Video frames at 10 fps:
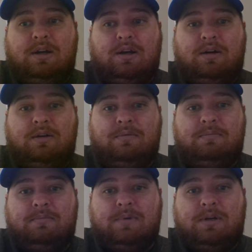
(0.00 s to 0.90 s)

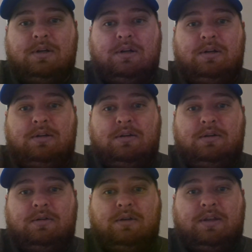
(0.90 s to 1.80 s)

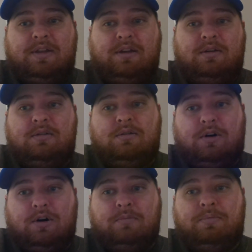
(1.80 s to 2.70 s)
I think
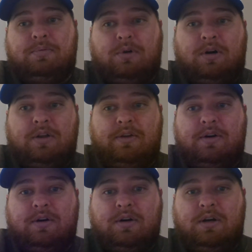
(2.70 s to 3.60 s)
Karp, the
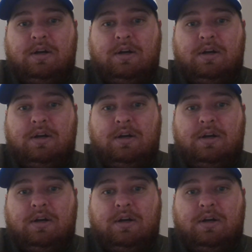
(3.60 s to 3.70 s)
author,